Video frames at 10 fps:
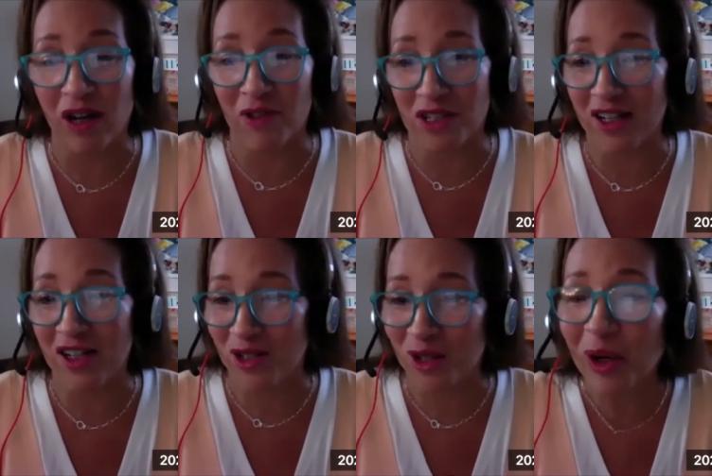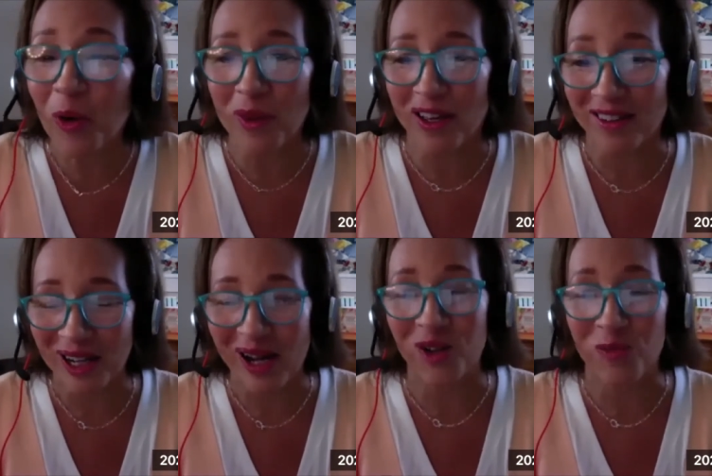conversations i hope that
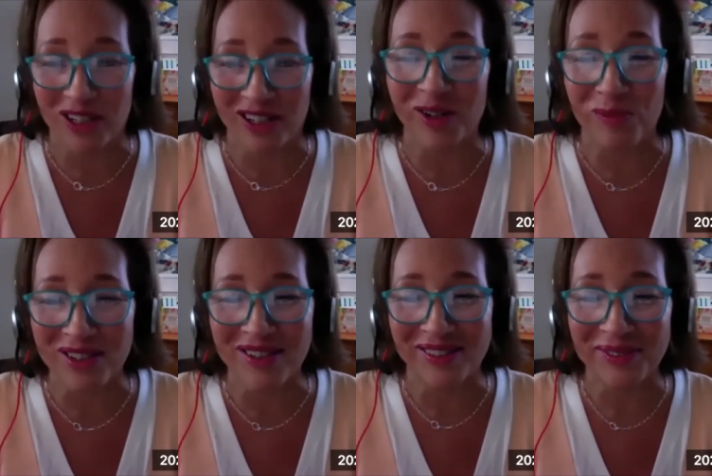i hope that helps